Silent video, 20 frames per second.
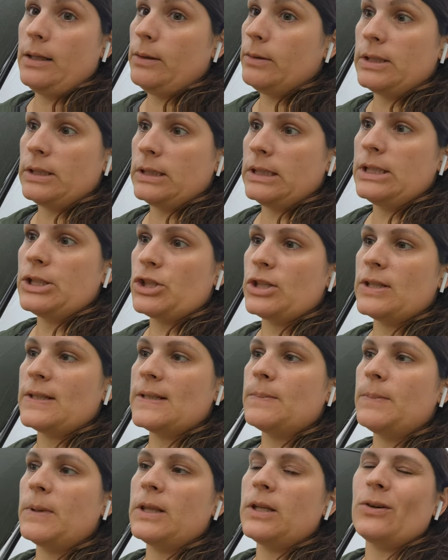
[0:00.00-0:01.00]
They were
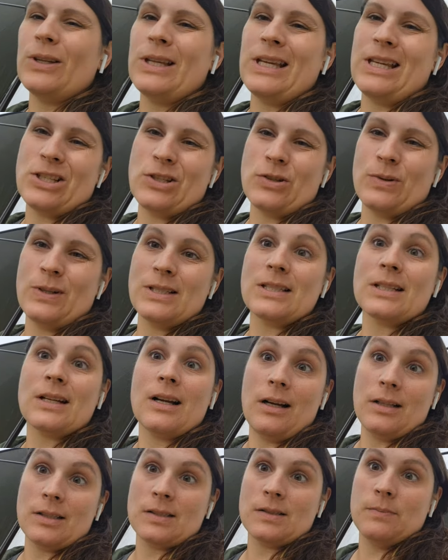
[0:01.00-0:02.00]
delicious, but the only issue is it
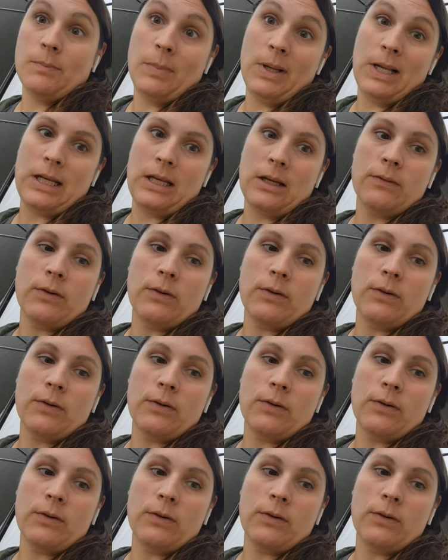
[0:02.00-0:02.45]
costs money,